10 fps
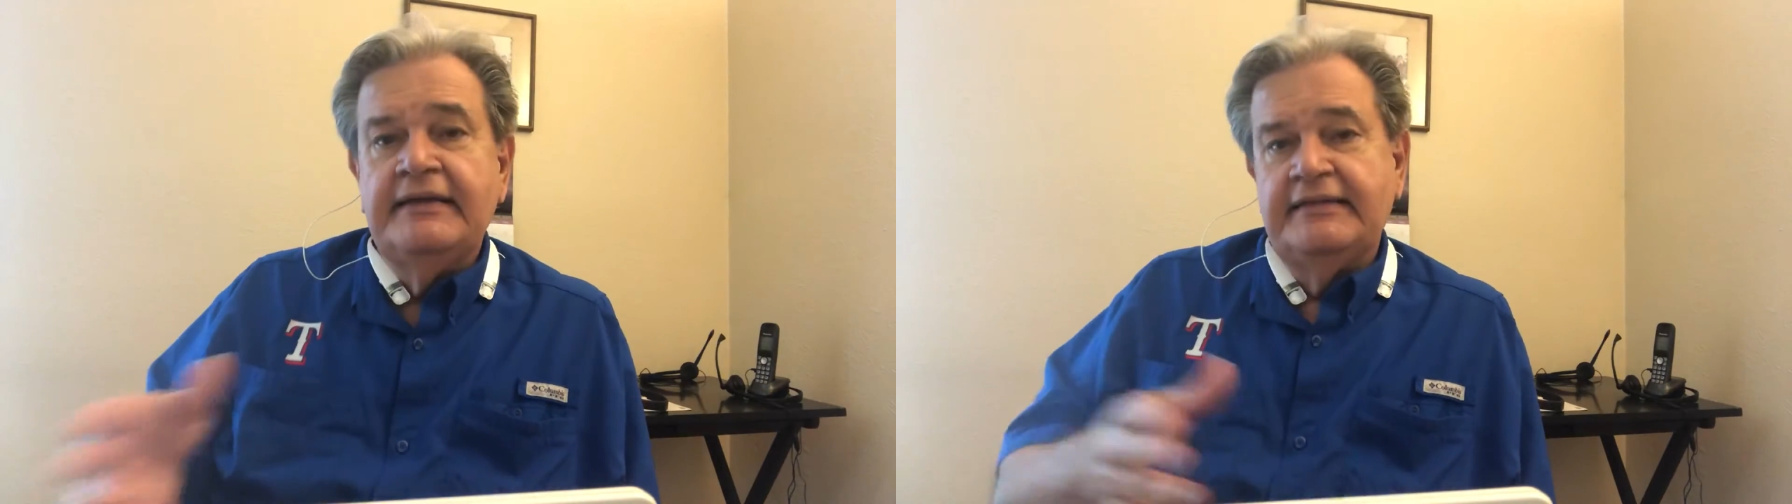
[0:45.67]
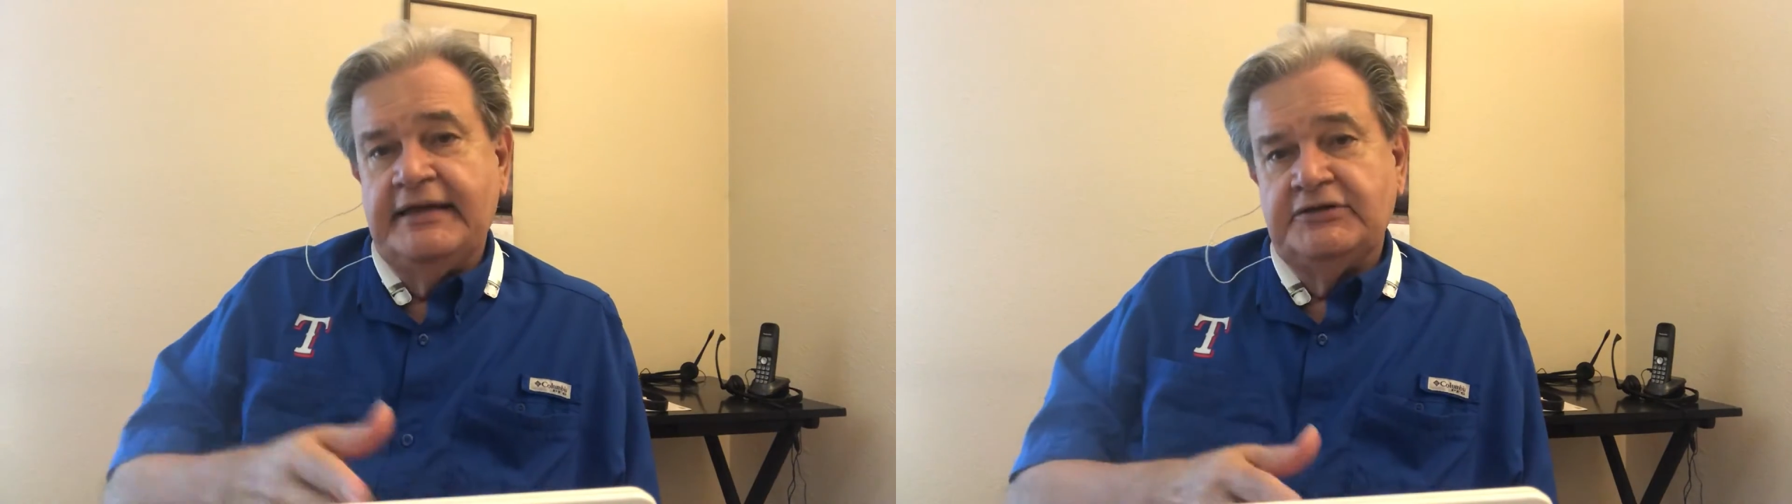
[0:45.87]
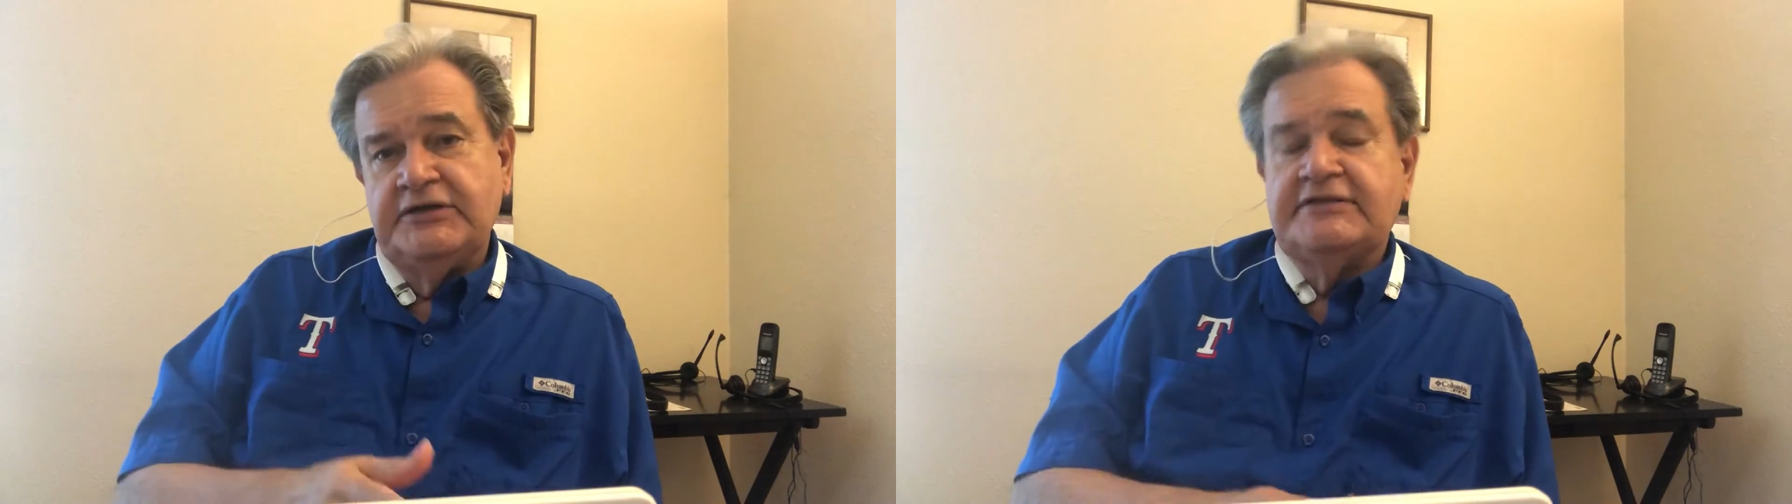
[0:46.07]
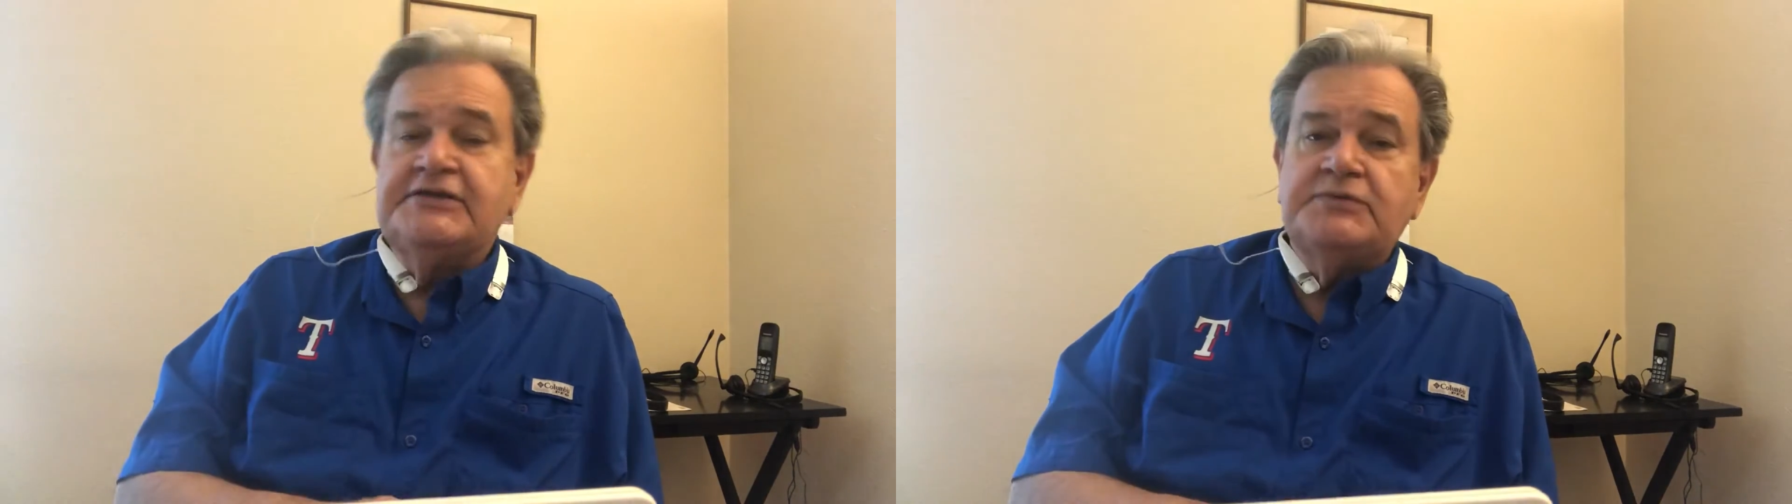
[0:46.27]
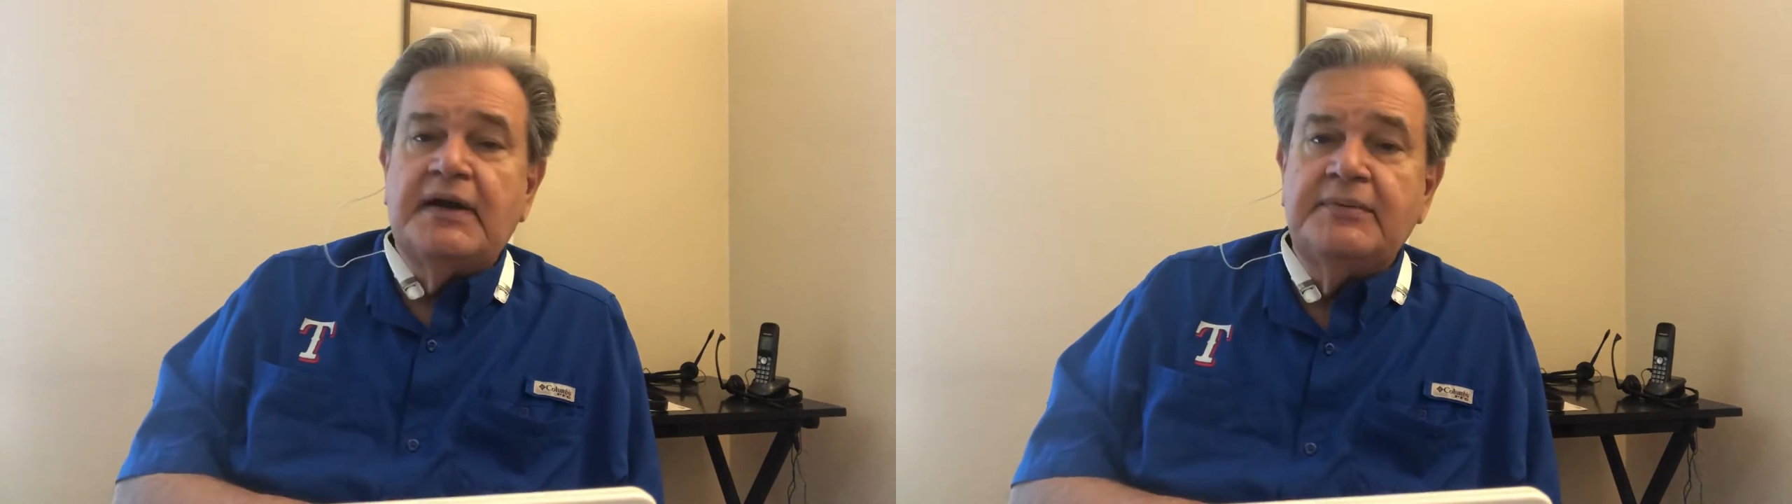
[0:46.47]
that
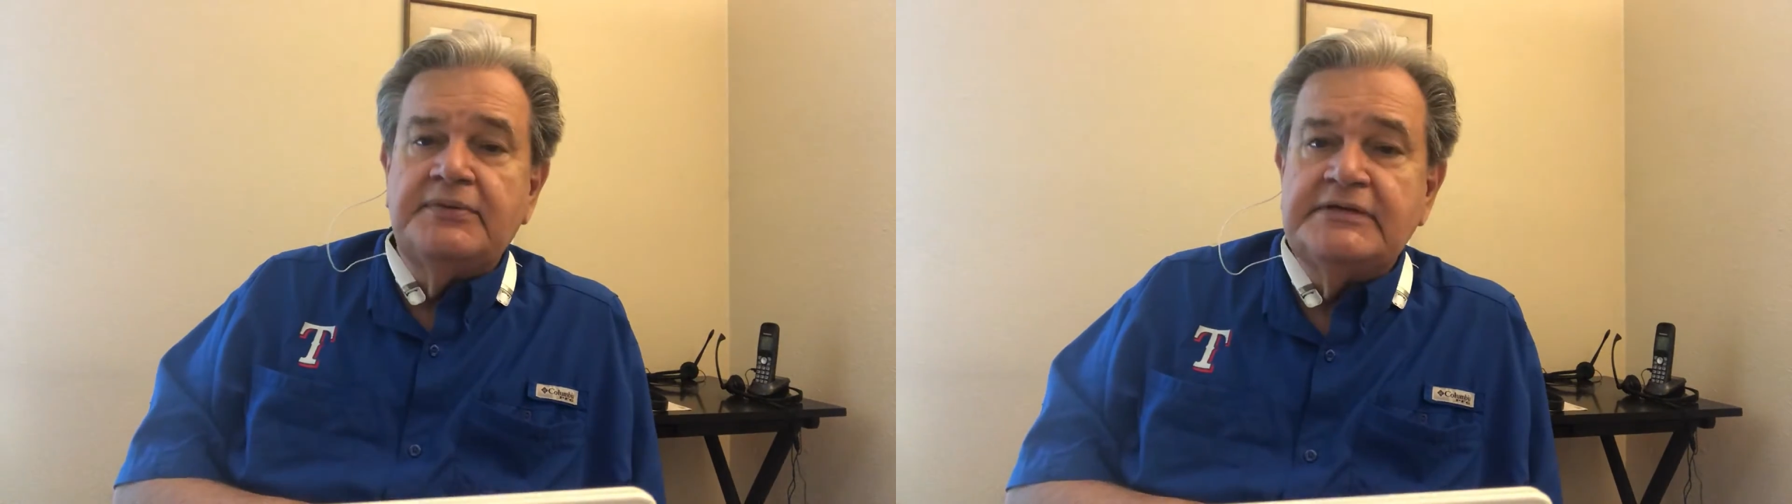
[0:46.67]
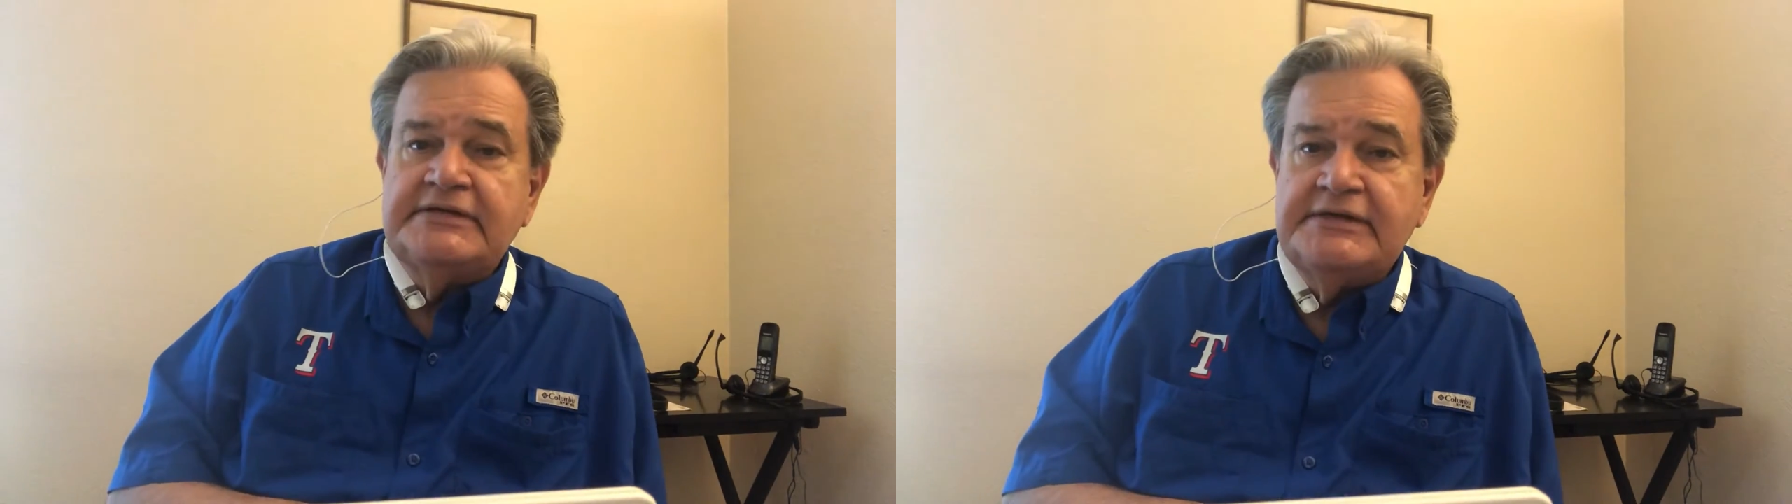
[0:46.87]
Justice Roberts